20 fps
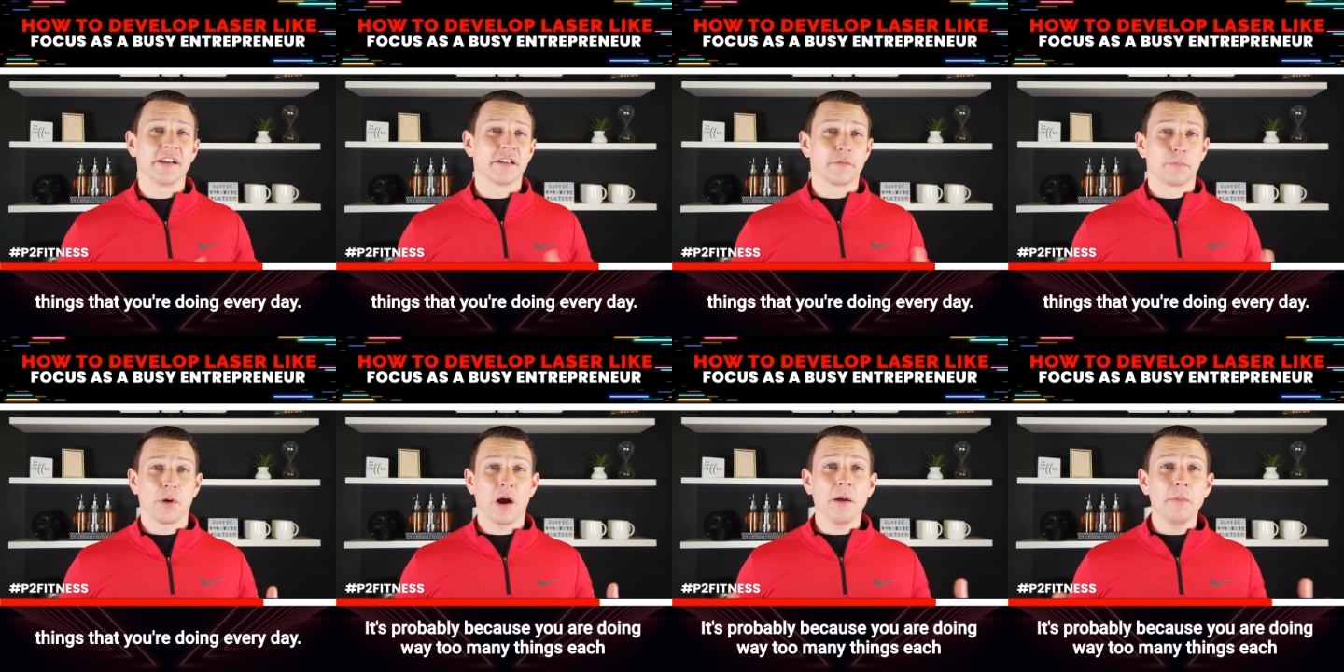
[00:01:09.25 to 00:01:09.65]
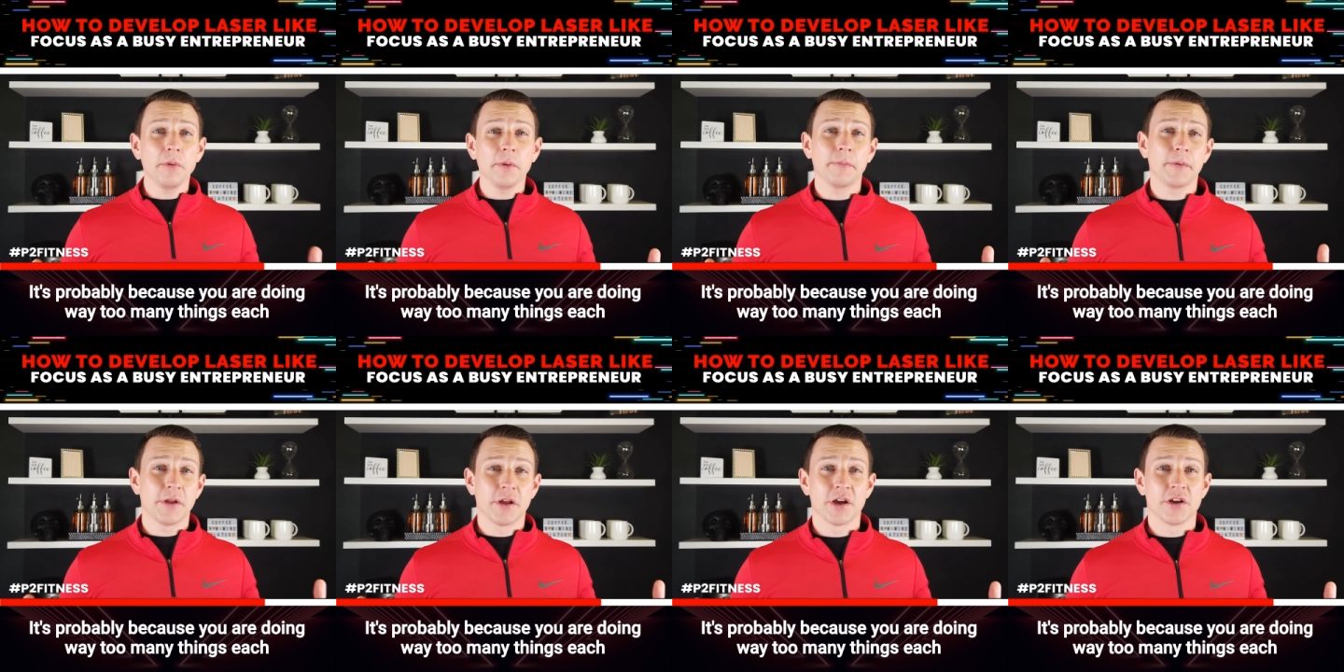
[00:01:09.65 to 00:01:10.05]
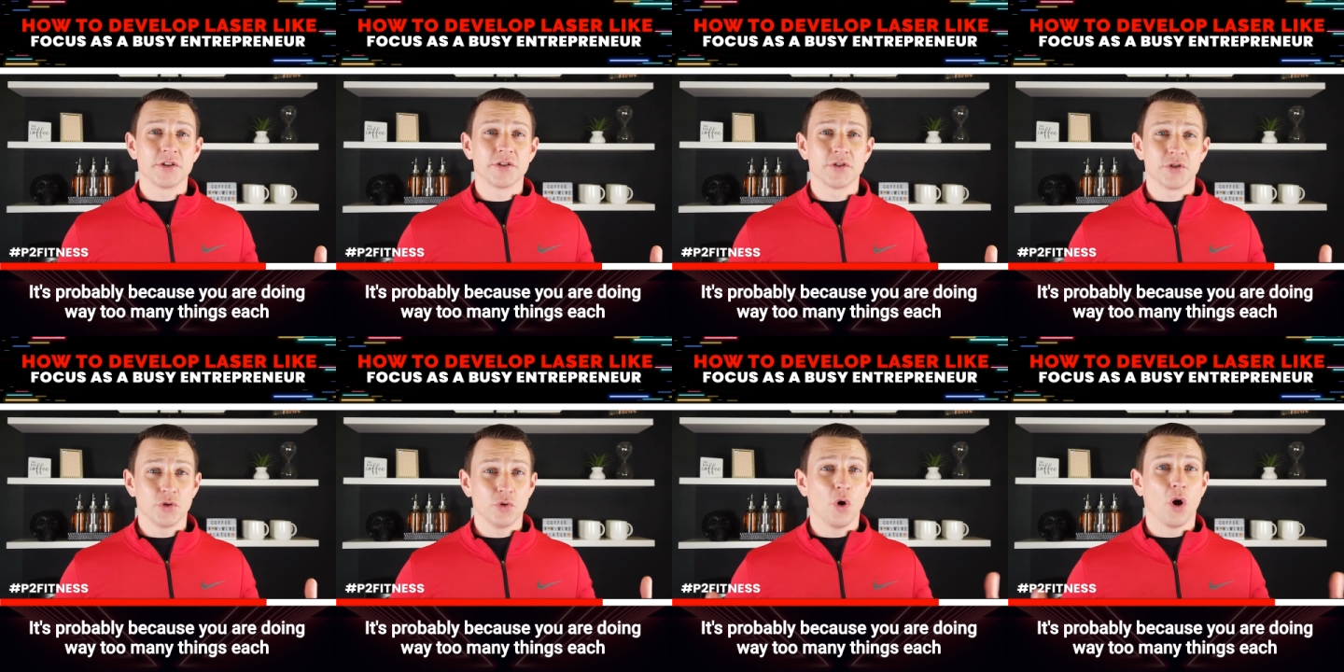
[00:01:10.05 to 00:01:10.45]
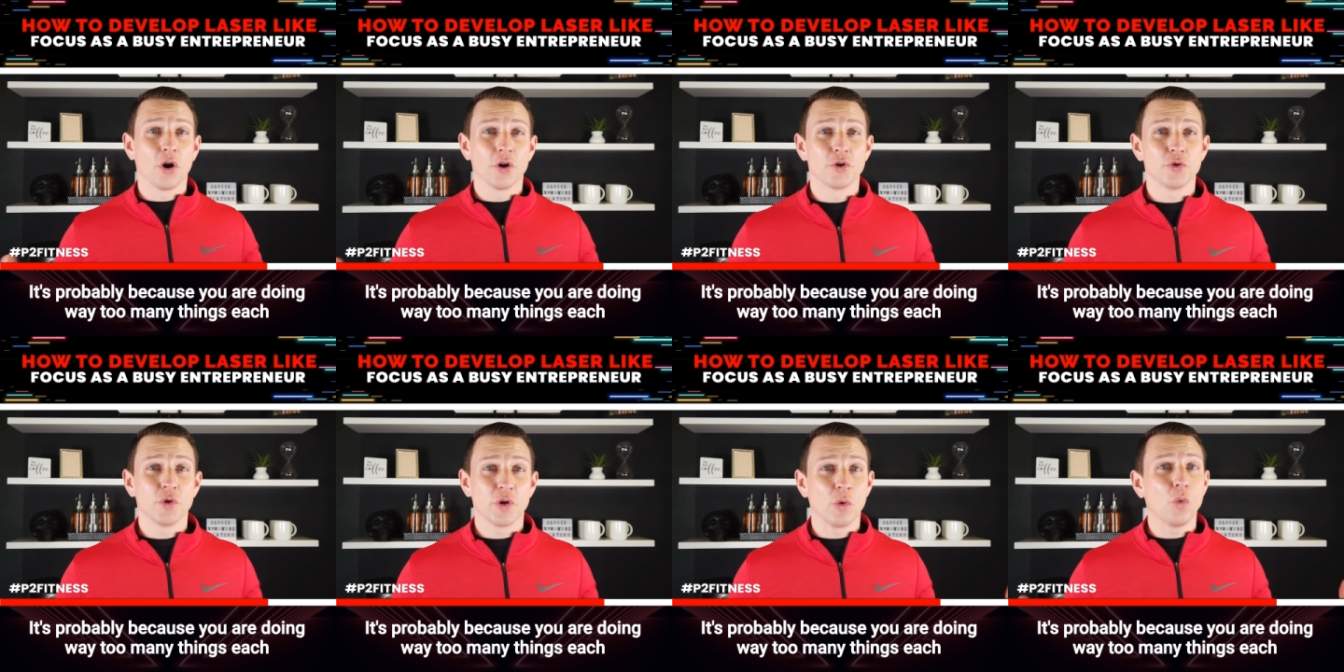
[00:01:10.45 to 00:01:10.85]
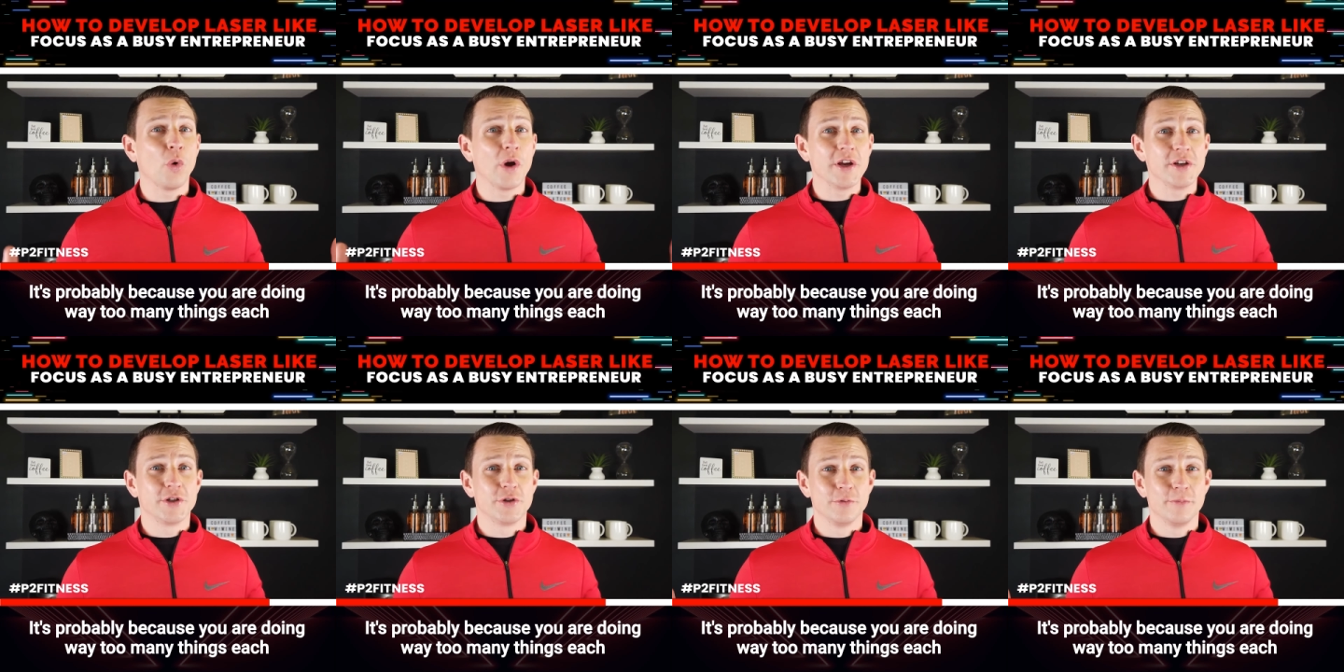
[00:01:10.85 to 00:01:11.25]
it's probably because you are doing
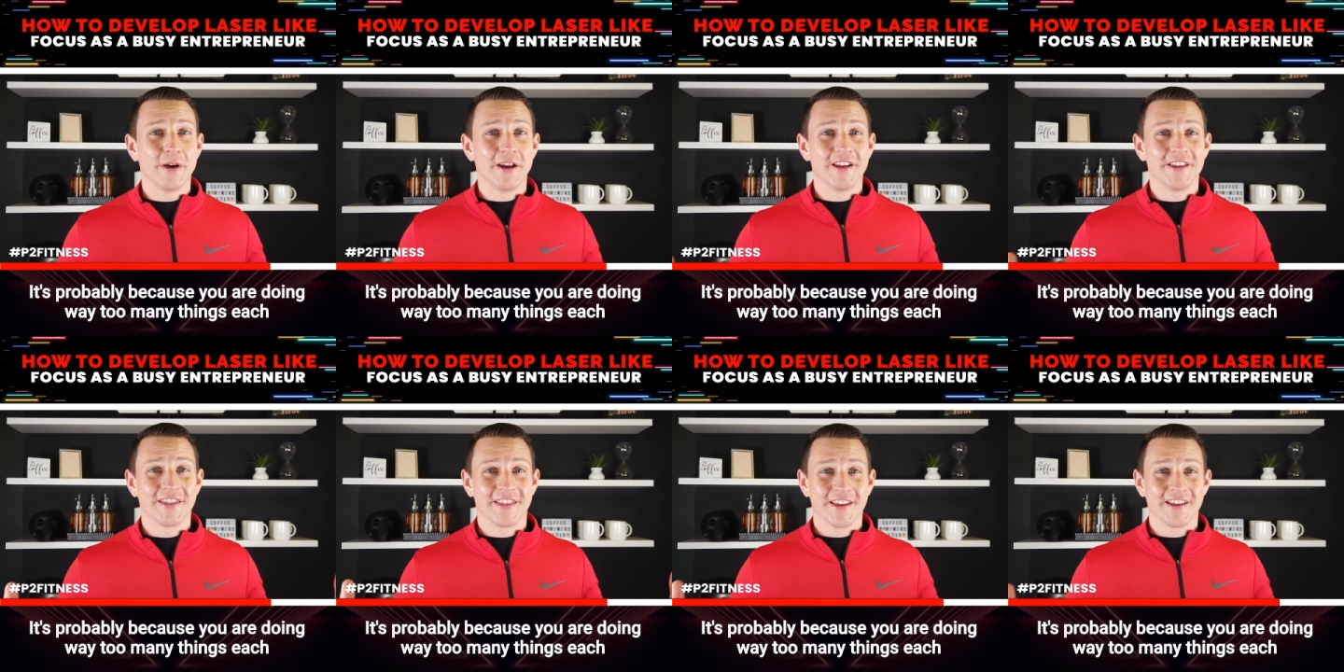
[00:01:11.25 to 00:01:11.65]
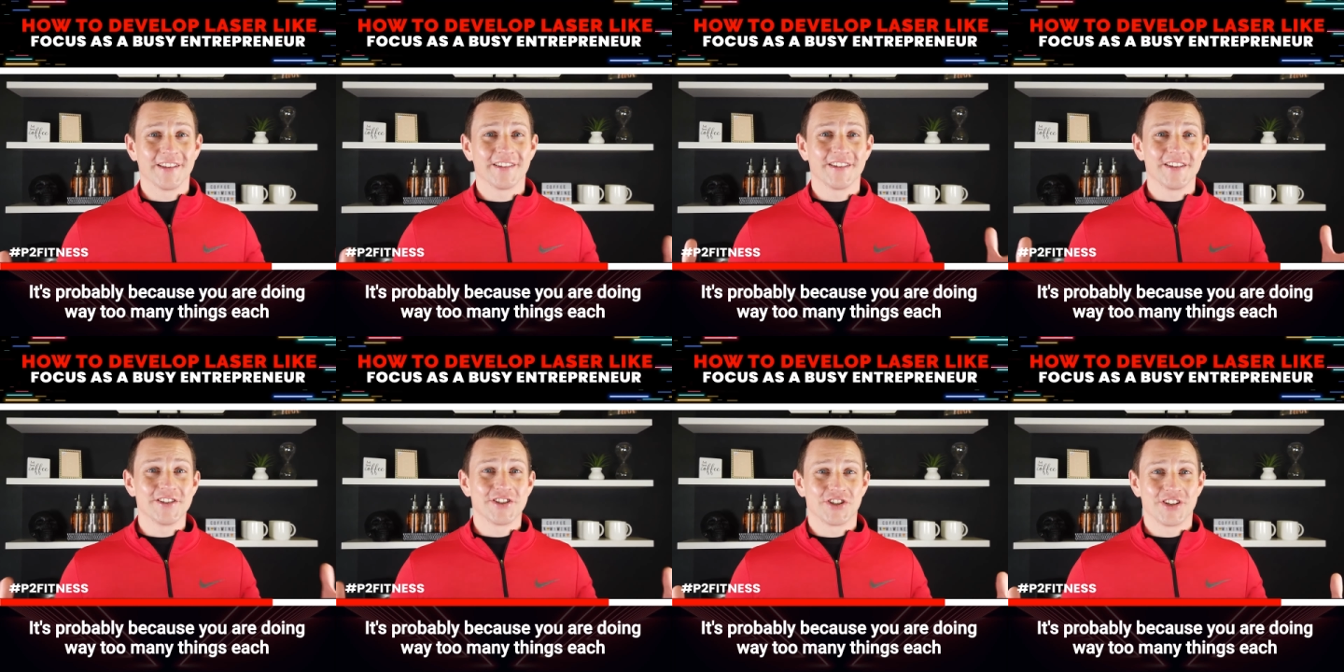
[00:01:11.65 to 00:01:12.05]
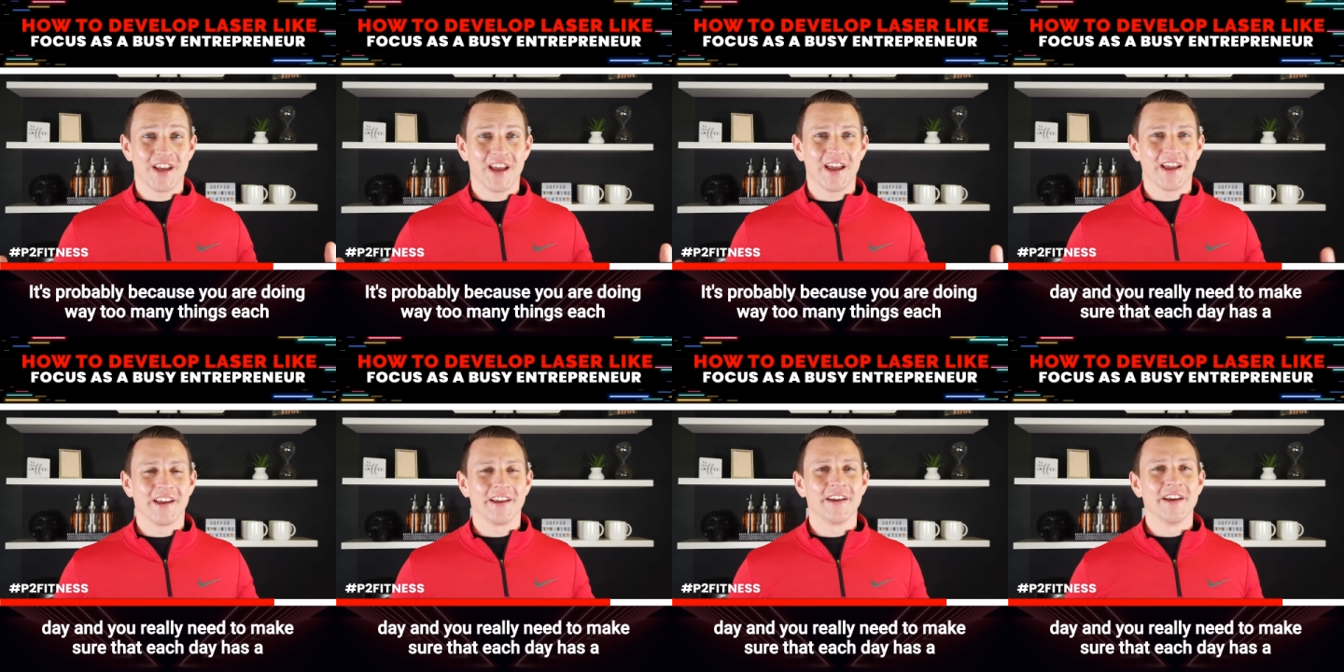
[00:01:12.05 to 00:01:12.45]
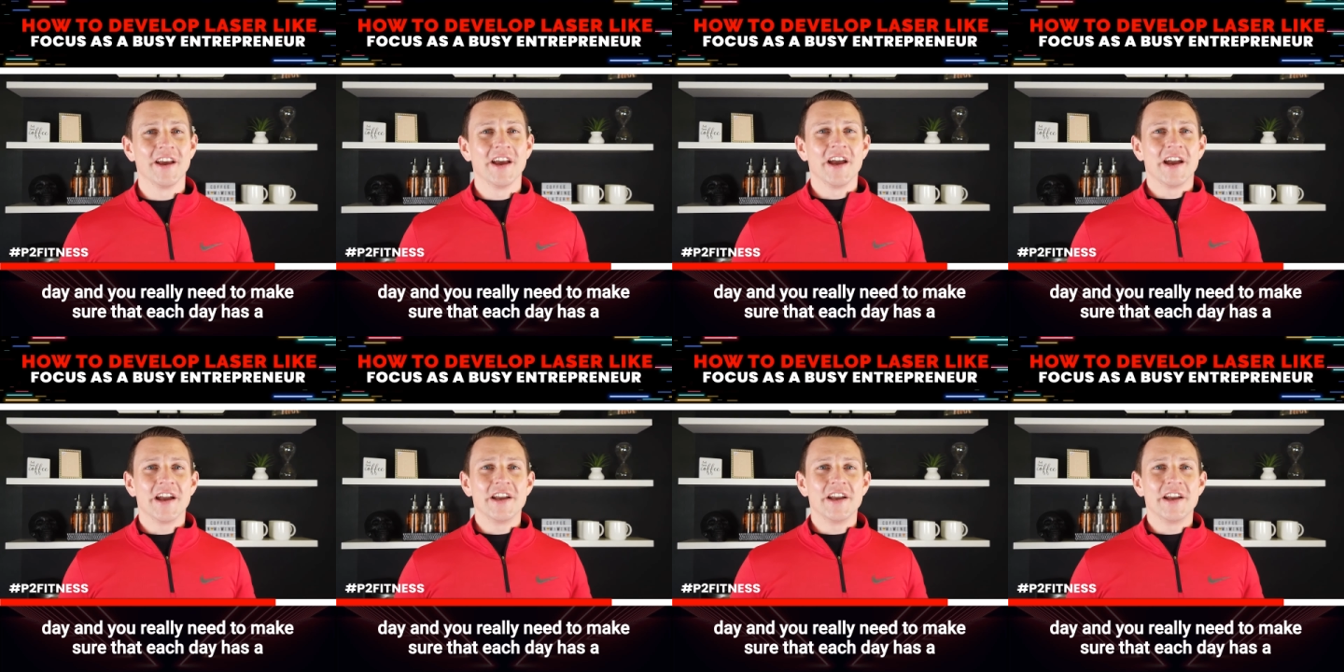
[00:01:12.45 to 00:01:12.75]
way too many things each day.